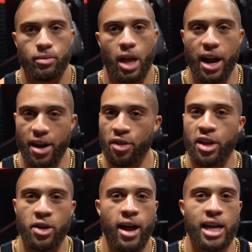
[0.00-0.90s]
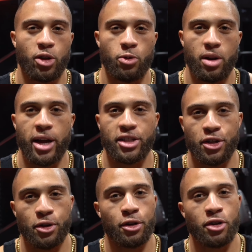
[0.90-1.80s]
Another thing you guys really want to make sure
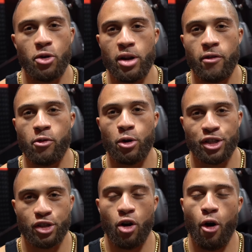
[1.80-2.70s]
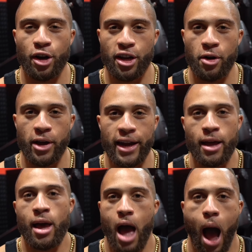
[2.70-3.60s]
you're doing, of course, is cardio. And
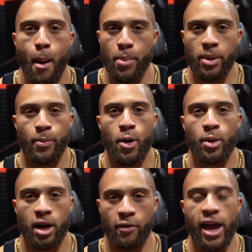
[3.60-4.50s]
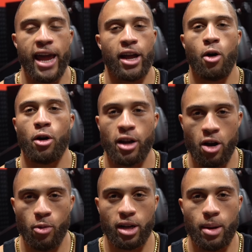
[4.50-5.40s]
I'm a big proponent of HIIT
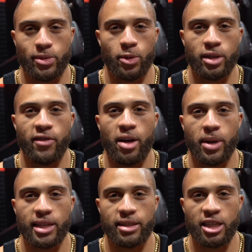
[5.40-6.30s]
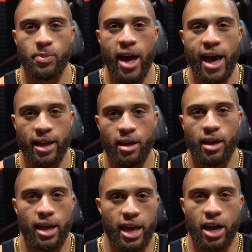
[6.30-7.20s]
cardio when it comes to really developing a six pack.
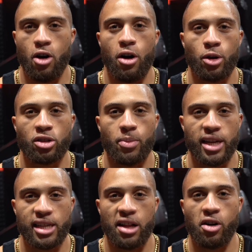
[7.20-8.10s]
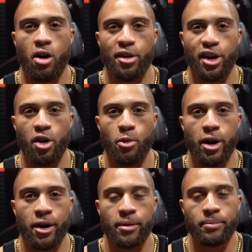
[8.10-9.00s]
HIIT cardio is going to be a style of cardio
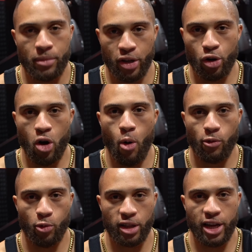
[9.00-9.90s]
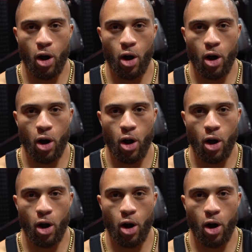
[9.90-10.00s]
where you're going really